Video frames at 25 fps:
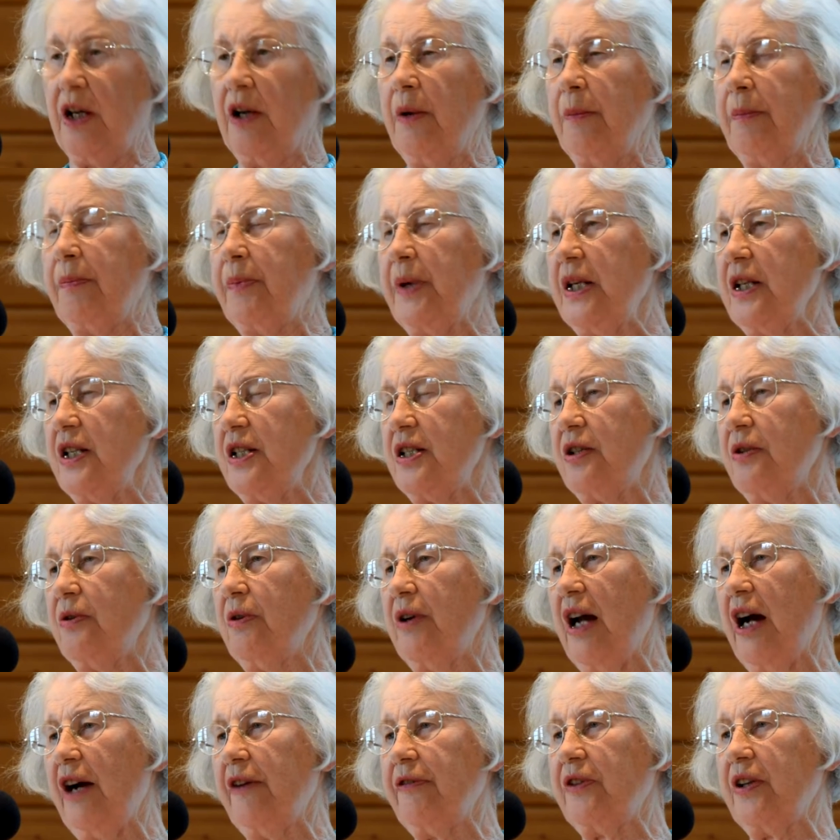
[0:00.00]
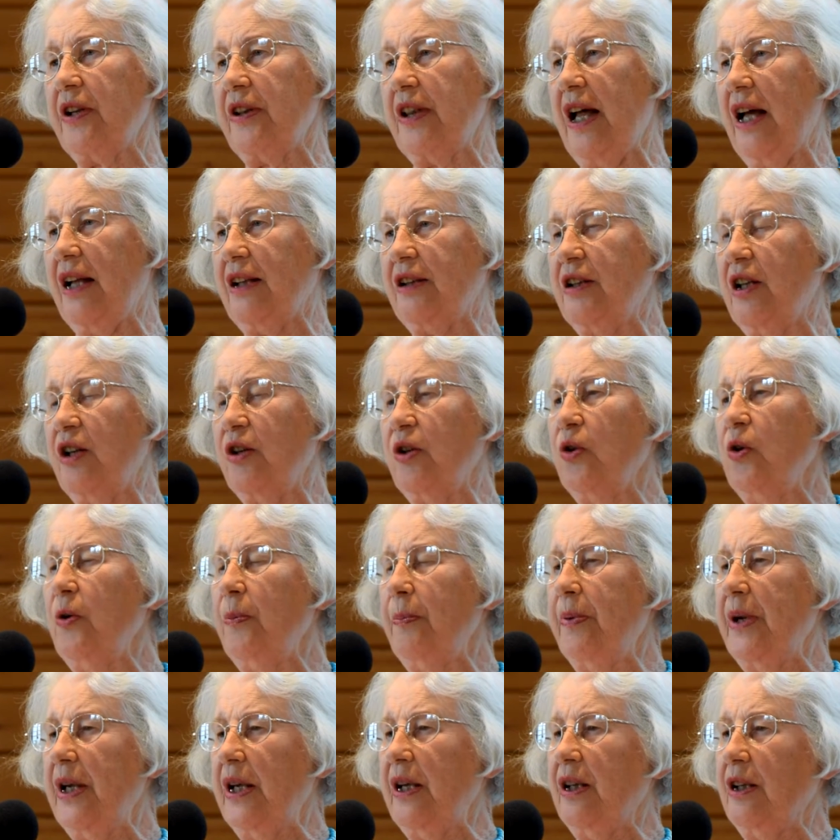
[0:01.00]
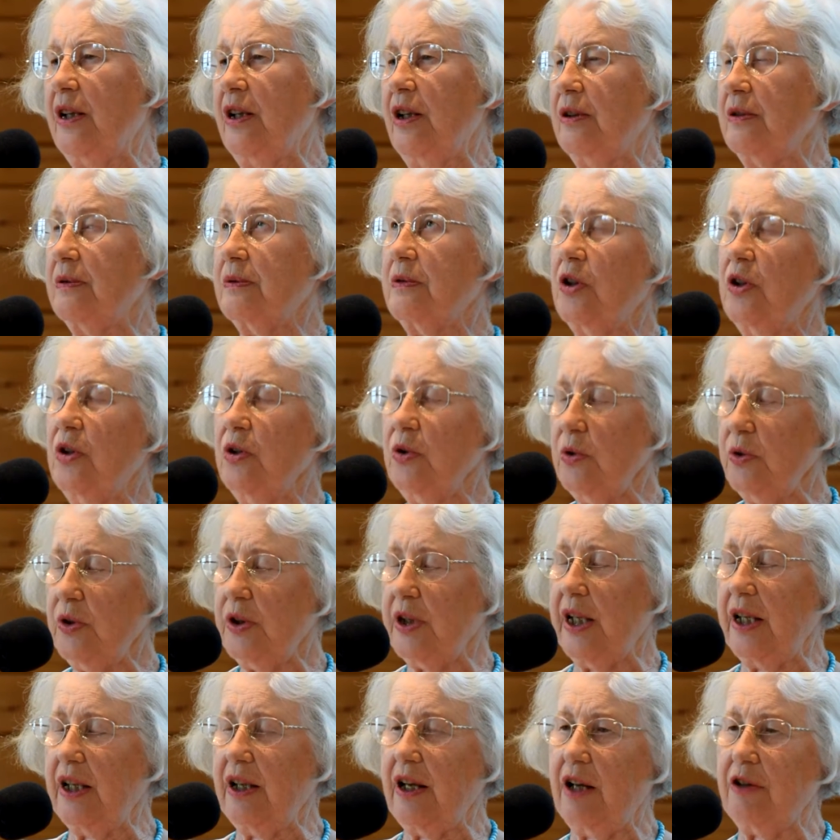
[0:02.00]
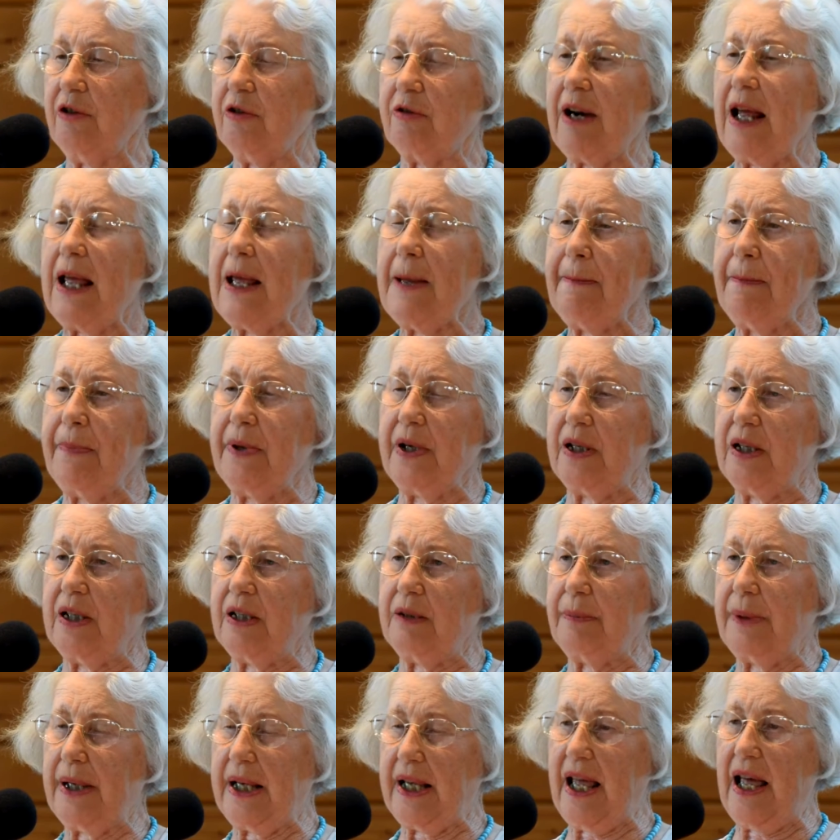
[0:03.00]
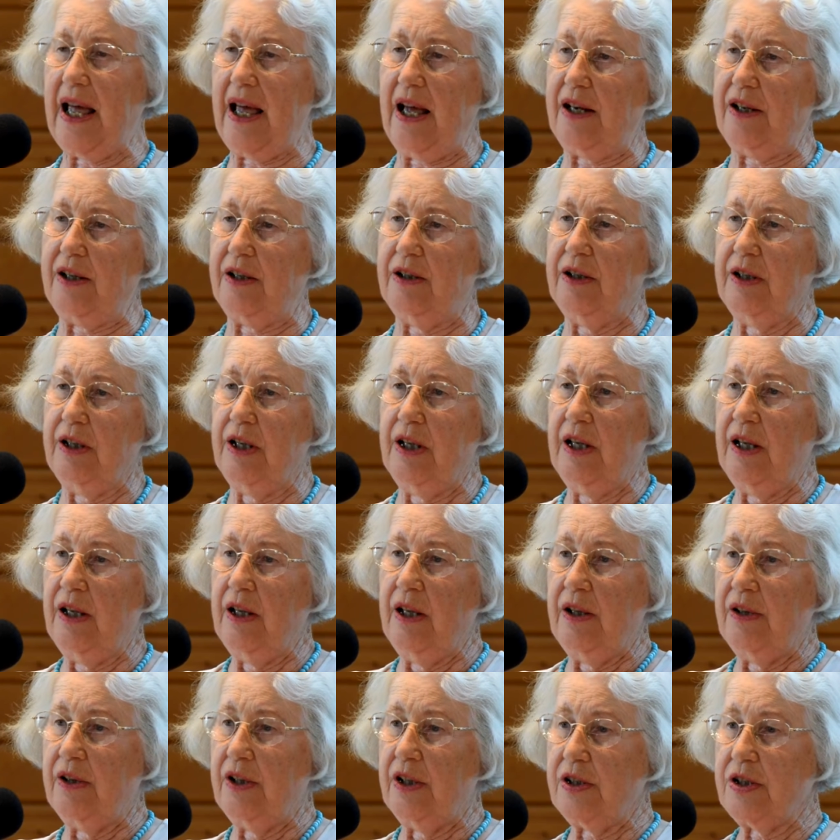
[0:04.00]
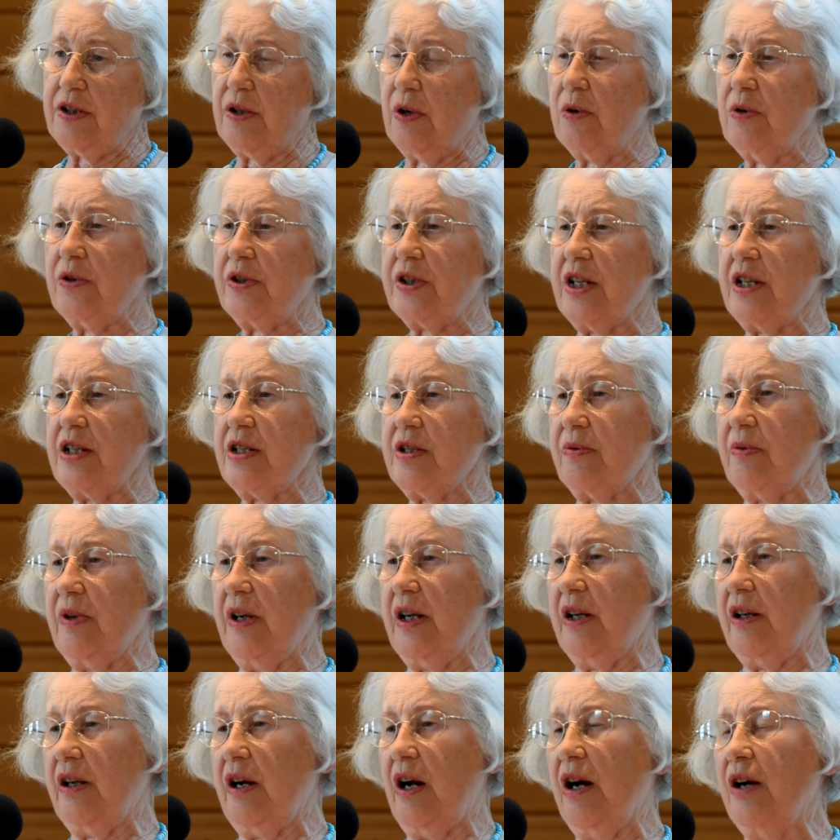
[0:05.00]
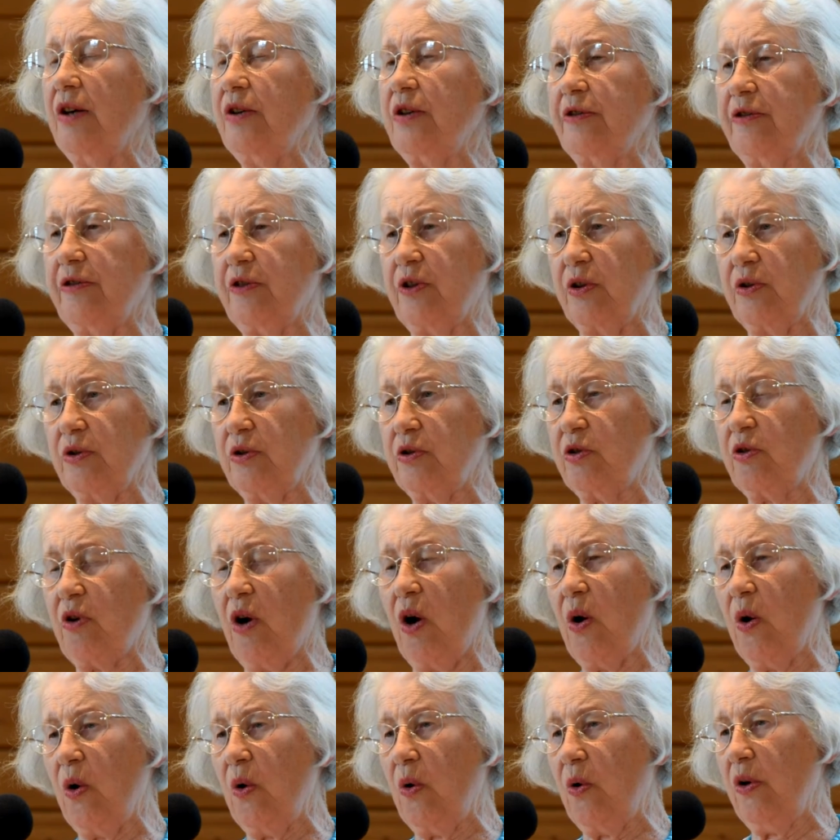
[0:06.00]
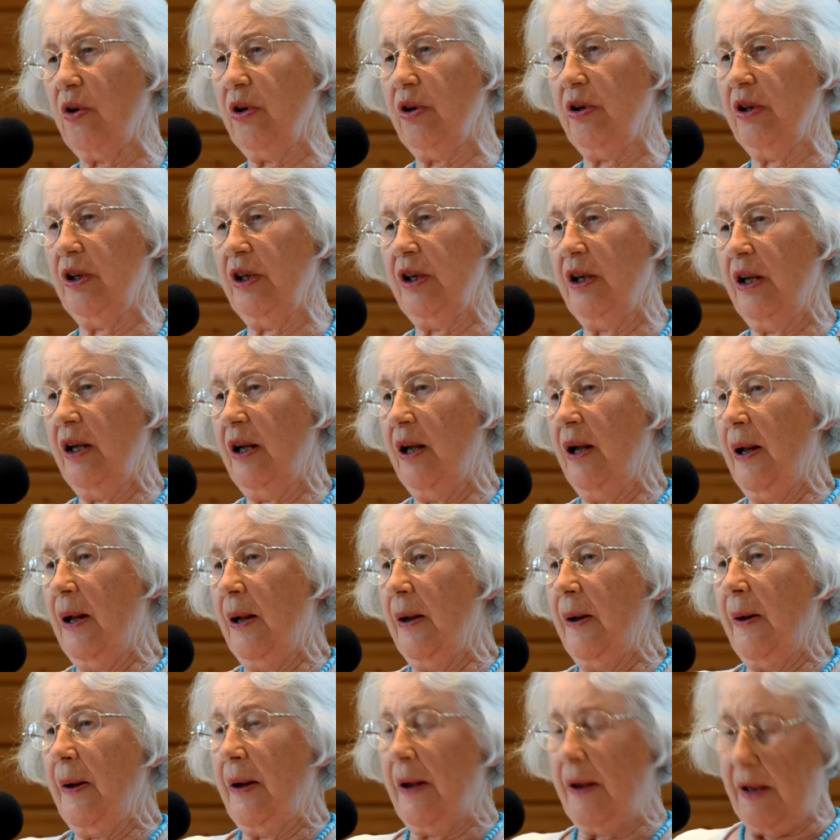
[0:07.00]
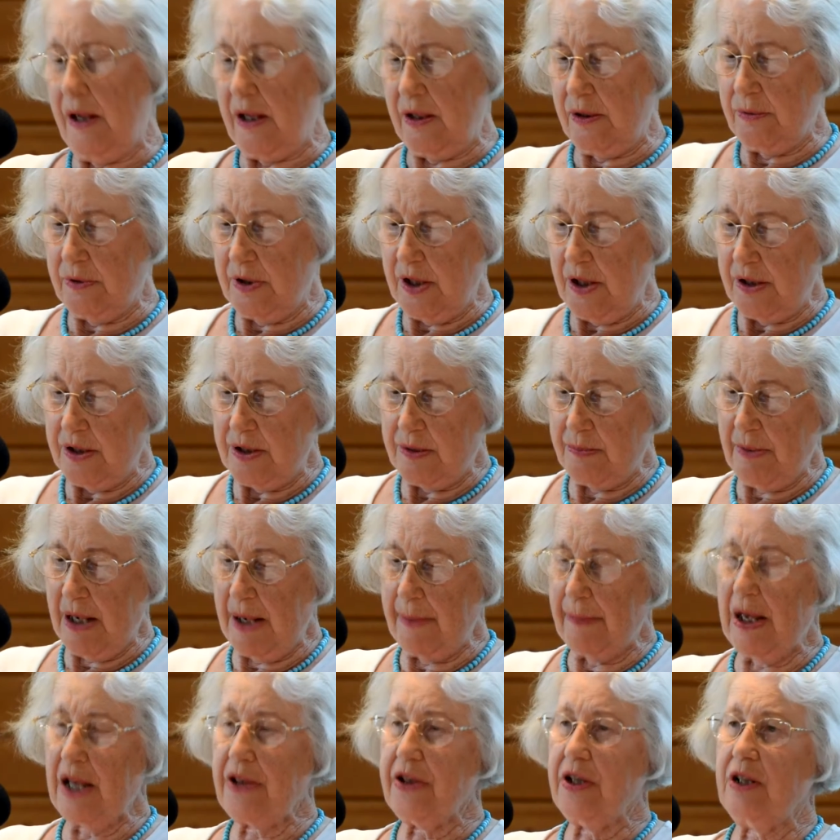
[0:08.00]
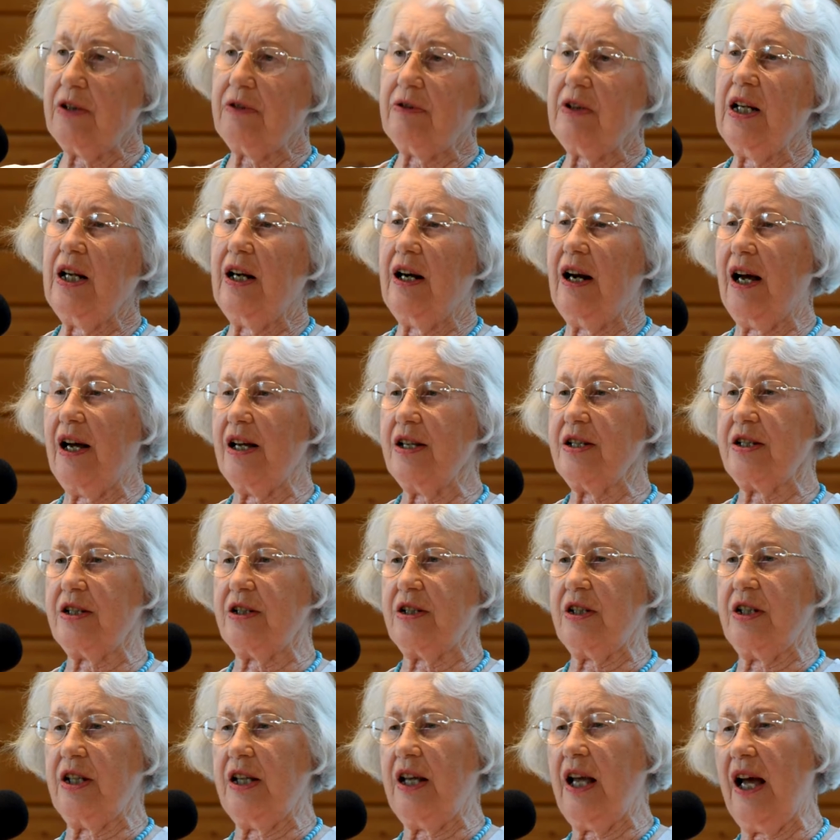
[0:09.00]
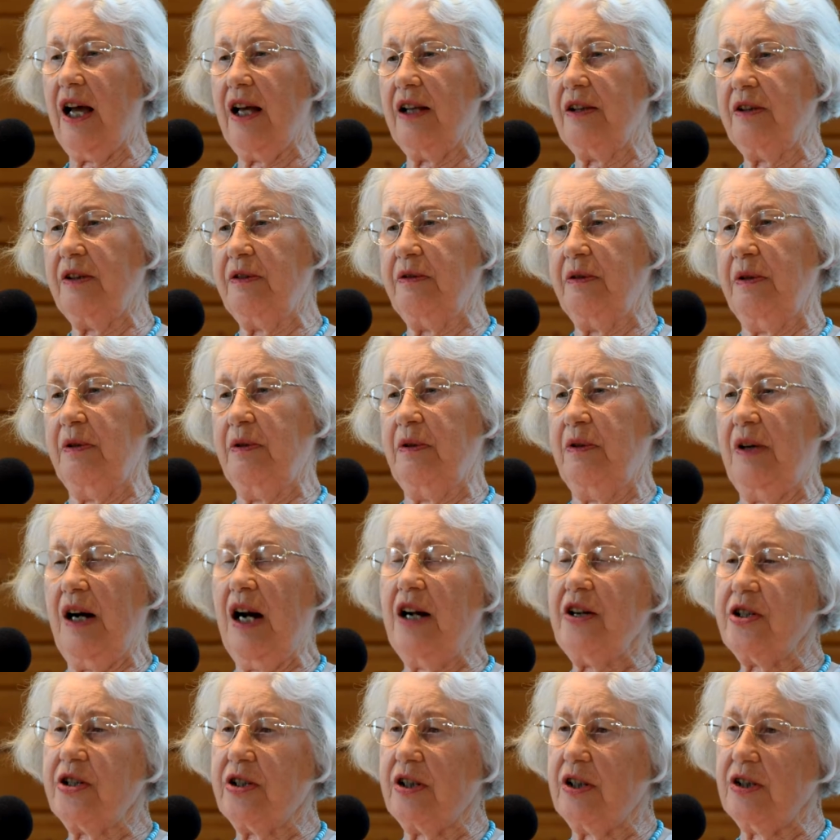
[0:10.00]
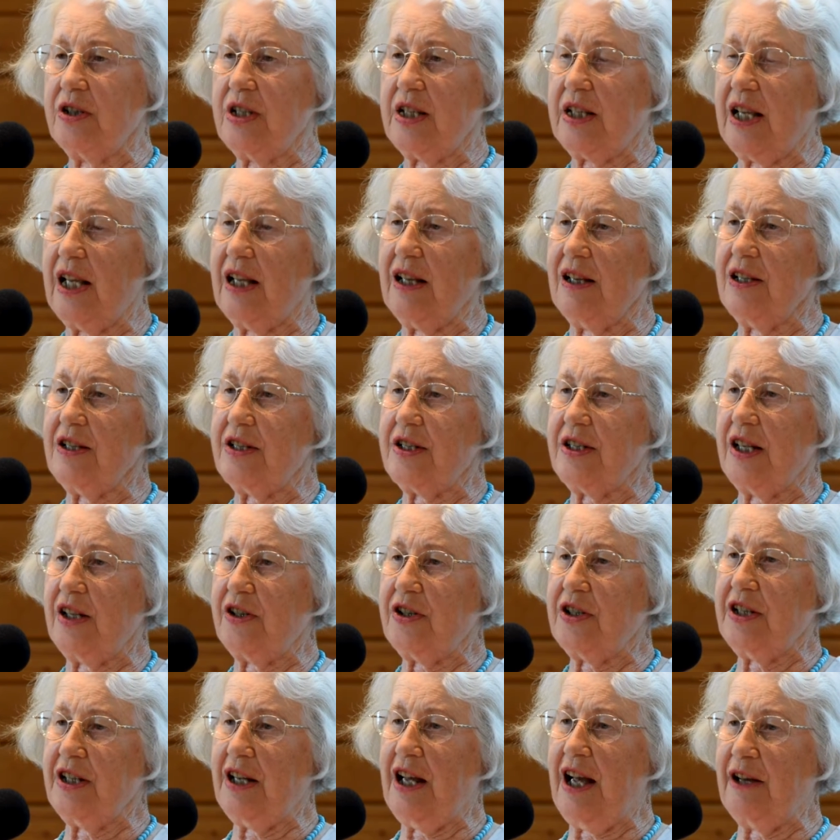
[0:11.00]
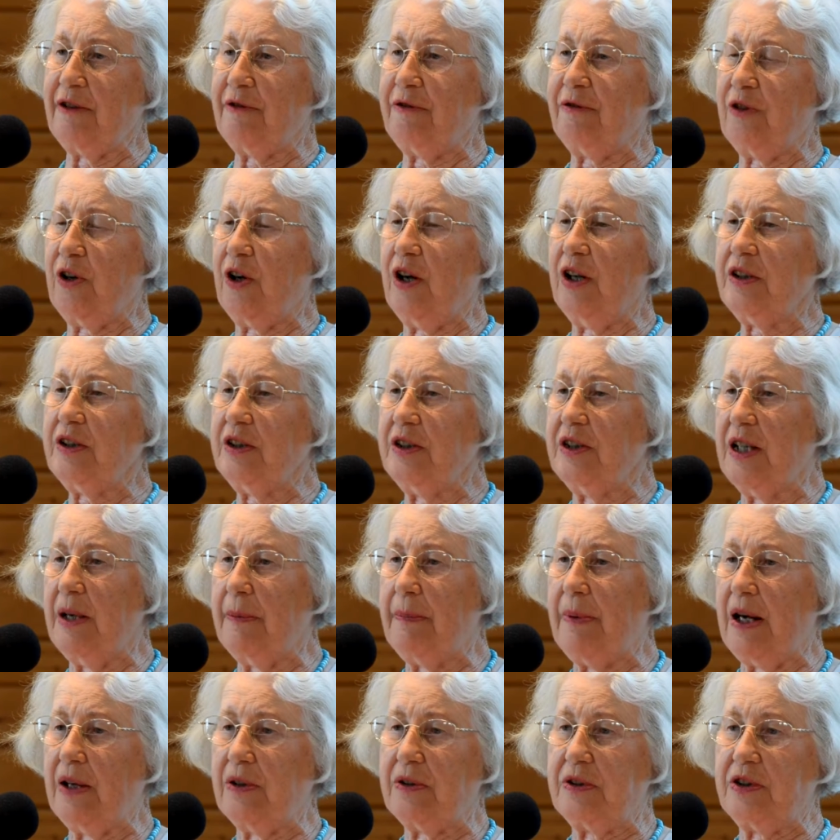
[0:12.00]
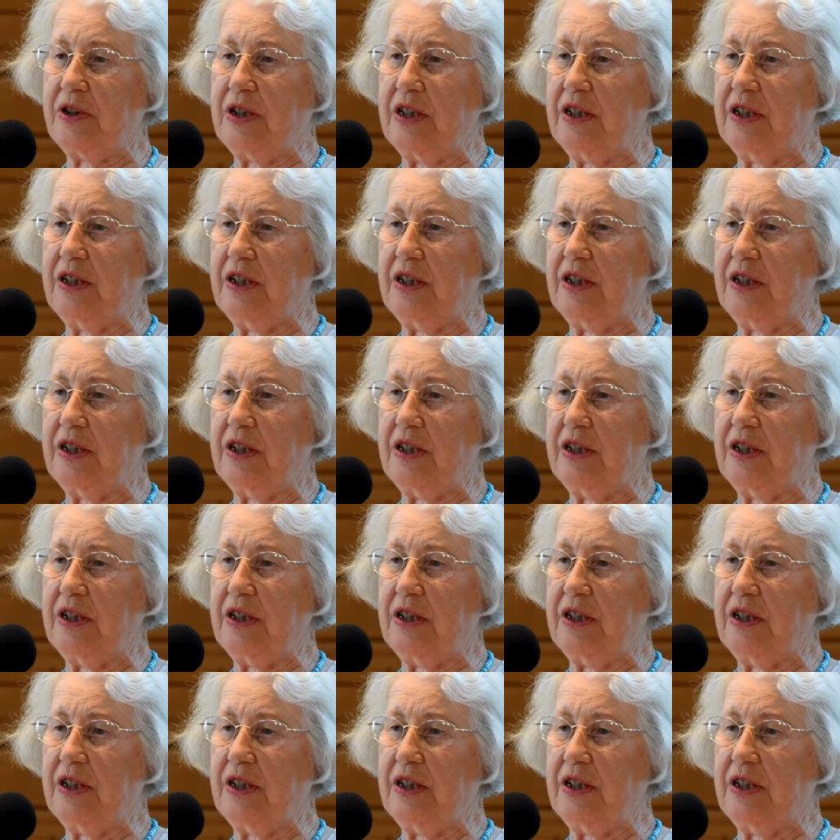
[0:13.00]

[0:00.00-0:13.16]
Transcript: Pretty soon after that, the looting and raping began. The soldiers were out of control. And my mother realized she had Russian skills that she had forgotten about.